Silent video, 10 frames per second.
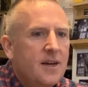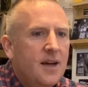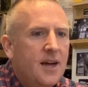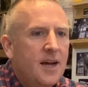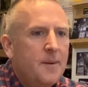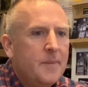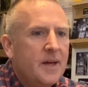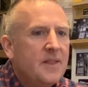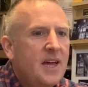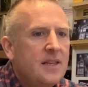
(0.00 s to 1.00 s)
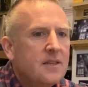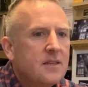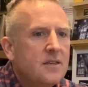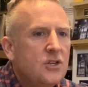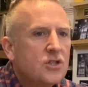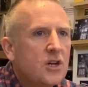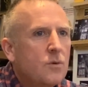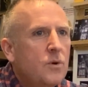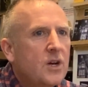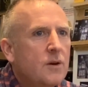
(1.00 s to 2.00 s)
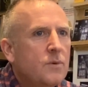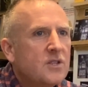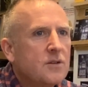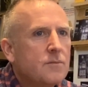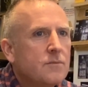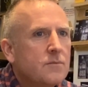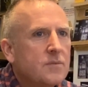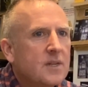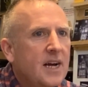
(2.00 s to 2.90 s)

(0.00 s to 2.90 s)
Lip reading: And then you start working with some